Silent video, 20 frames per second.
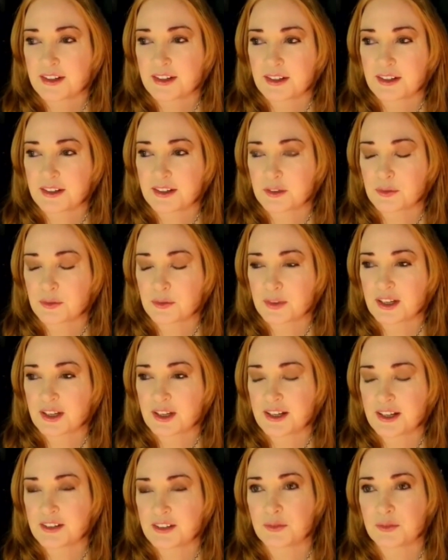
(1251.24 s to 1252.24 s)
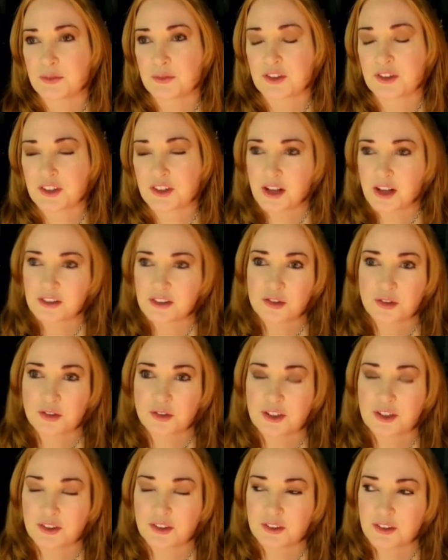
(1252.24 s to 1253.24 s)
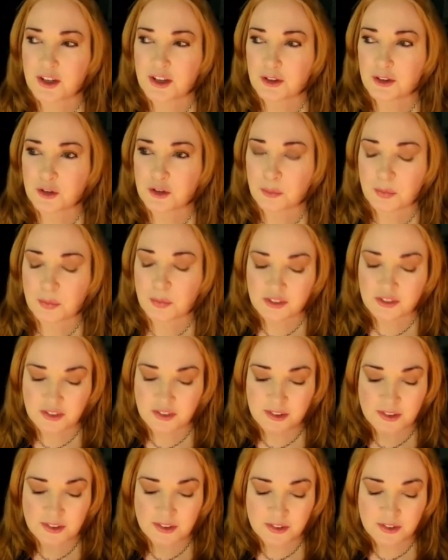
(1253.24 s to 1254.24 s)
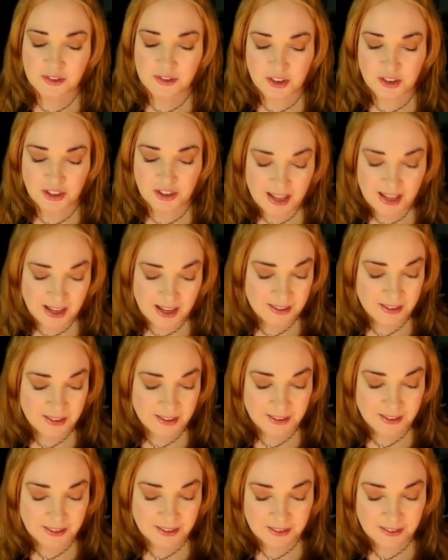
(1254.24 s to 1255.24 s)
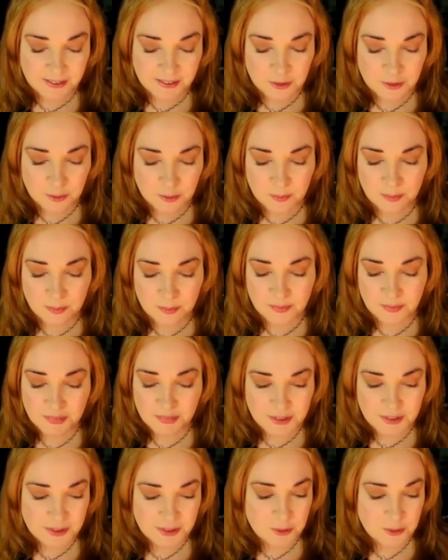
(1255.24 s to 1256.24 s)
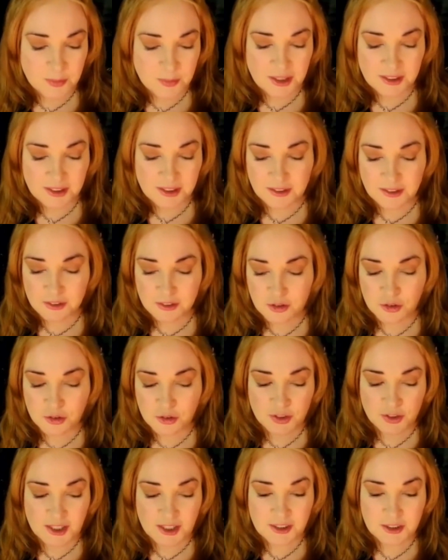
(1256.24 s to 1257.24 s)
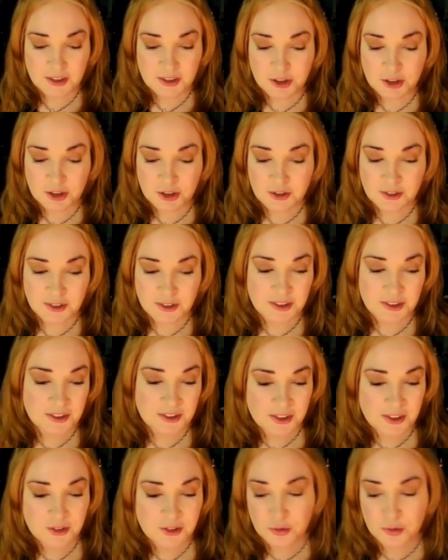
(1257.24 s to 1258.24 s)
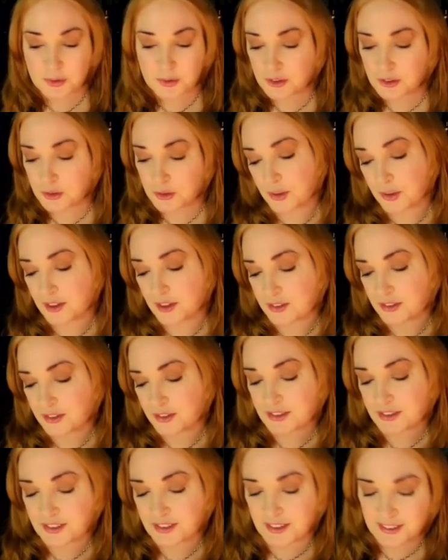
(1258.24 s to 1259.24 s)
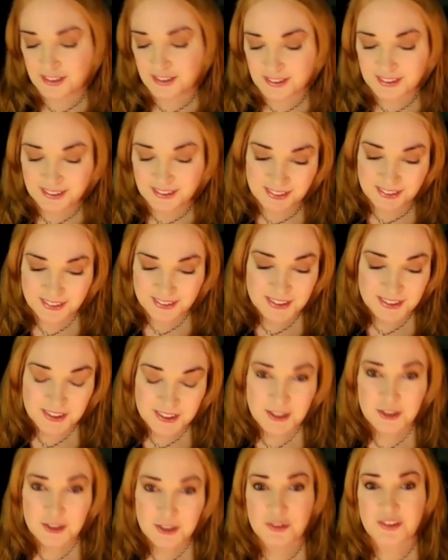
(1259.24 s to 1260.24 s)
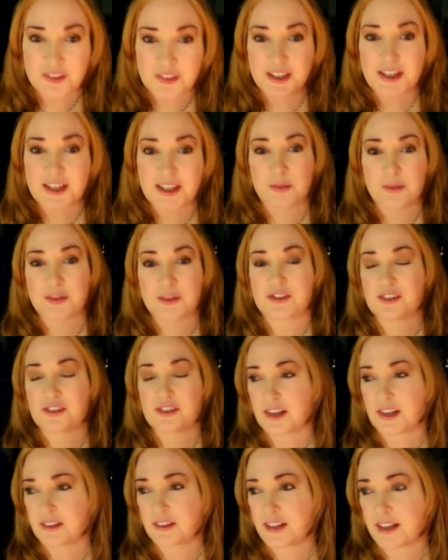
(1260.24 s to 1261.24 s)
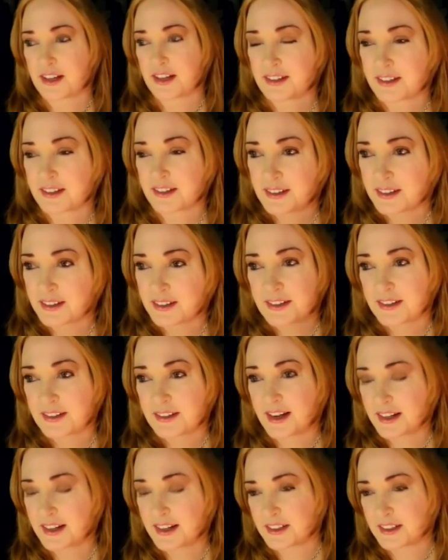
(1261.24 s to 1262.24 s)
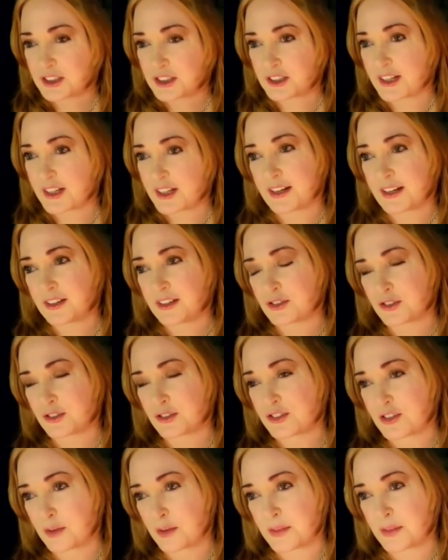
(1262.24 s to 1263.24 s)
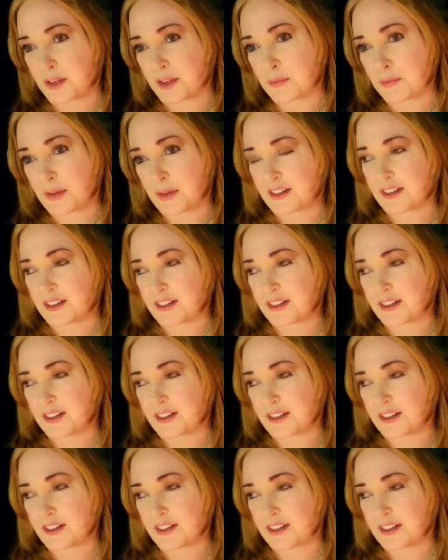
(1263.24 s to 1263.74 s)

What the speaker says: and you could also hear the other businesses clanging and making strange industrial noises. You'd think I would sound like Nine Inch Nails or something, but